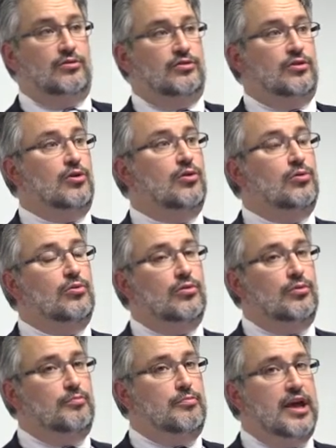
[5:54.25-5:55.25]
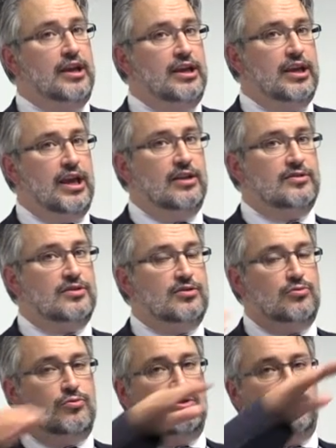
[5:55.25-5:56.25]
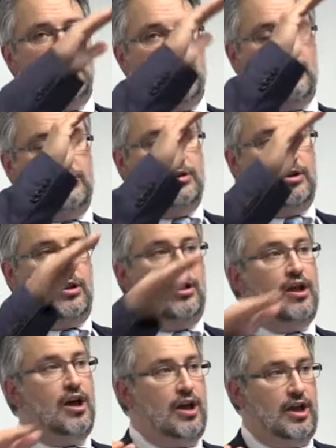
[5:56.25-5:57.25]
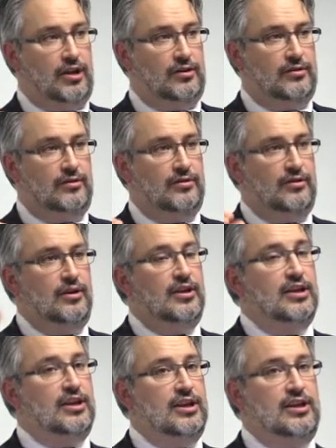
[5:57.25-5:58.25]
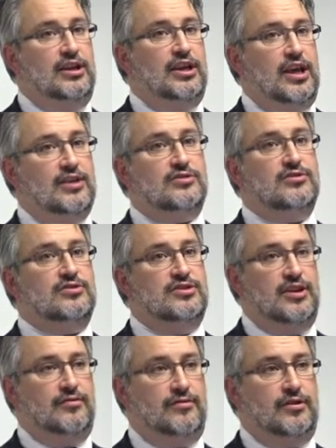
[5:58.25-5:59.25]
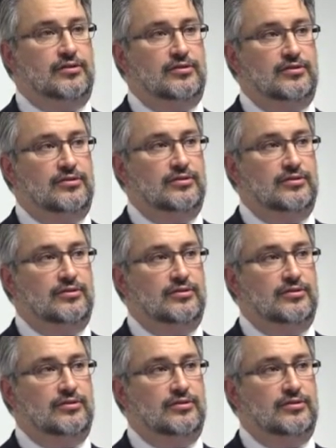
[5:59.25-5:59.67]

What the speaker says: So many cancers we're seeing a decline. Kidney cancer is different.